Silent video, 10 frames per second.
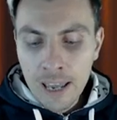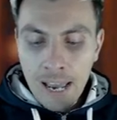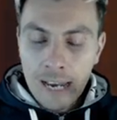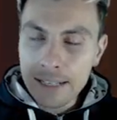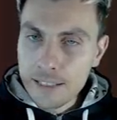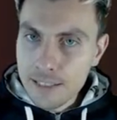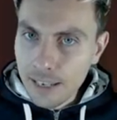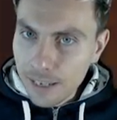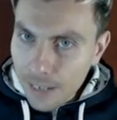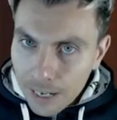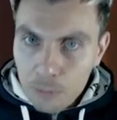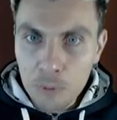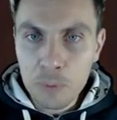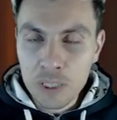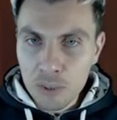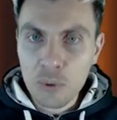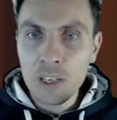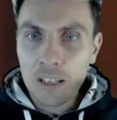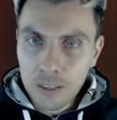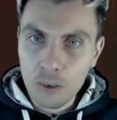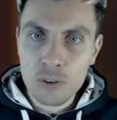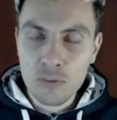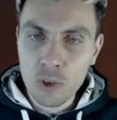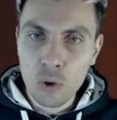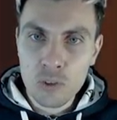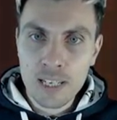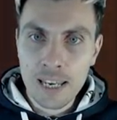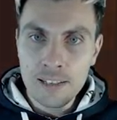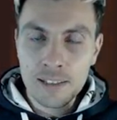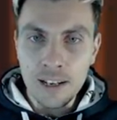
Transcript: and uh, I will be doing lots of content.